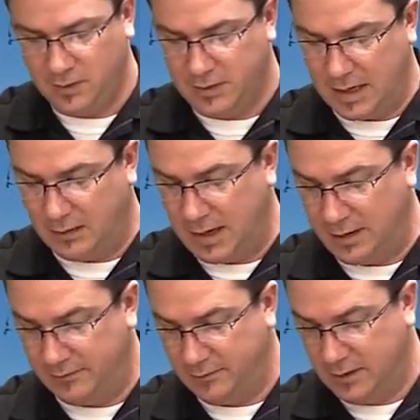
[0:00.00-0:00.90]
So now I
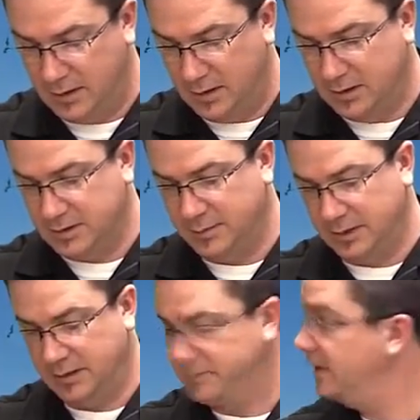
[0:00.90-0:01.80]
have
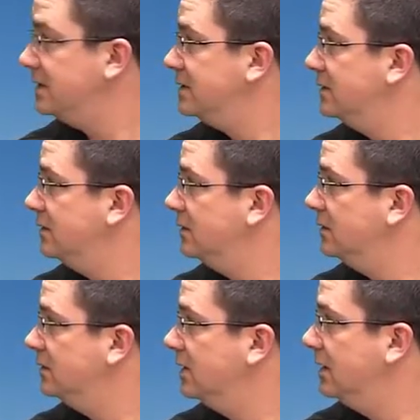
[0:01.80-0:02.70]
something that fits
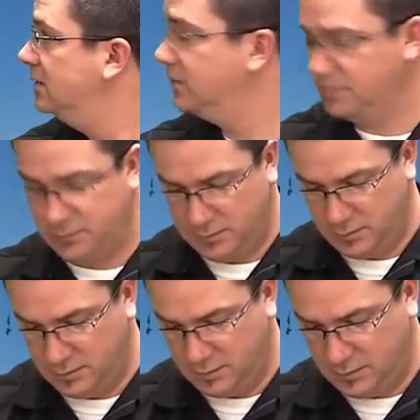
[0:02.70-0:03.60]
into
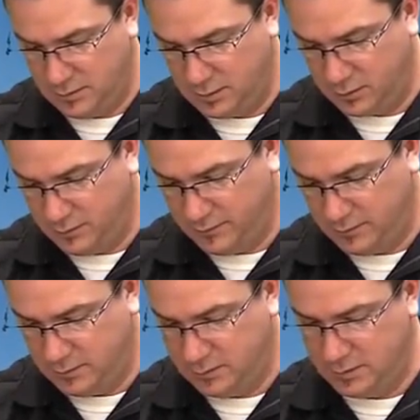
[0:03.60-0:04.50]
the groove.
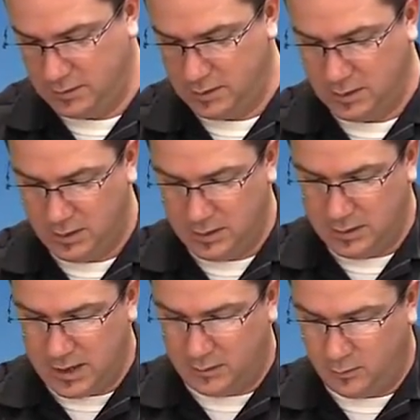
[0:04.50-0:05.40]

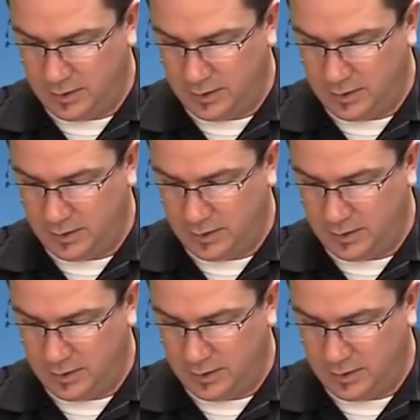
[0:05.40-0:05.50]
Now